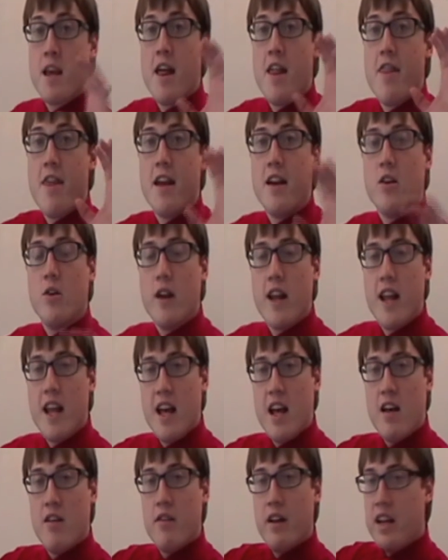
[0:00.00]
They don't
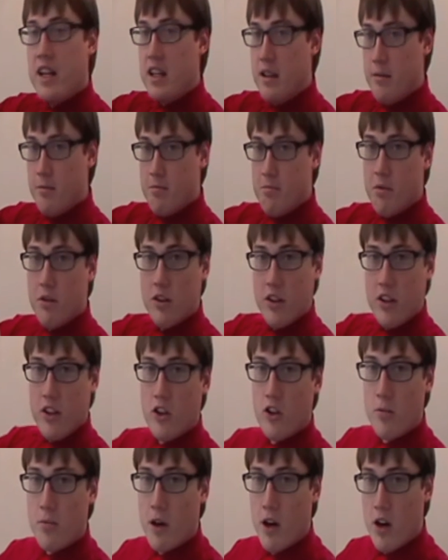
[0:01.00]
have any
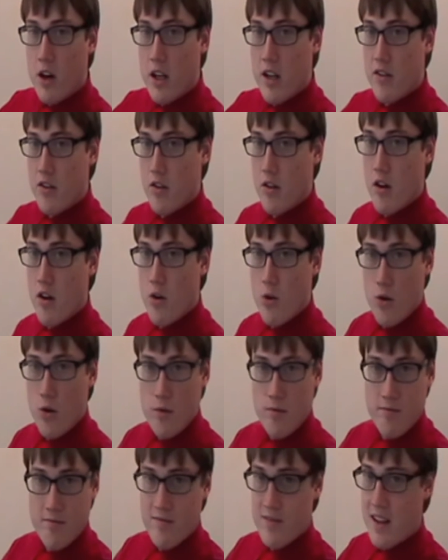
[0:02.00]
political party of their
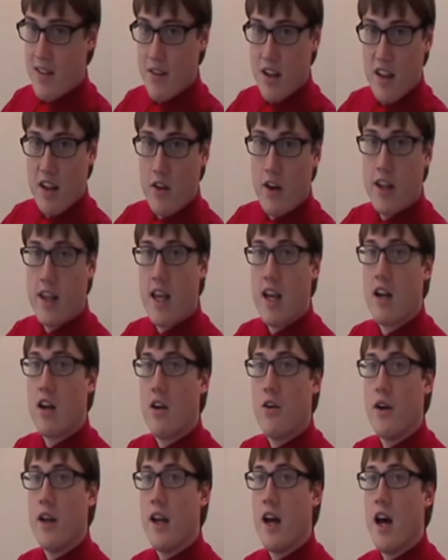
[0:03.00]
own. They have nothing like that
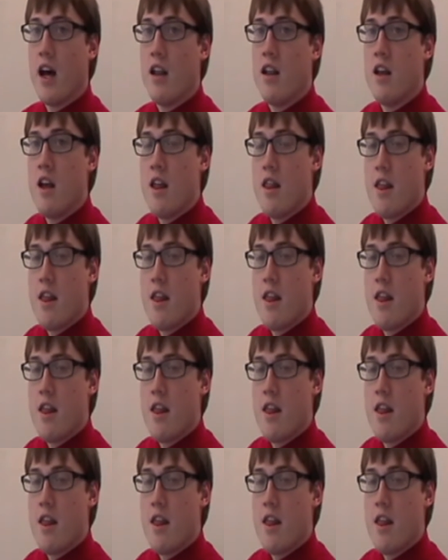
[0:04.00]
going on.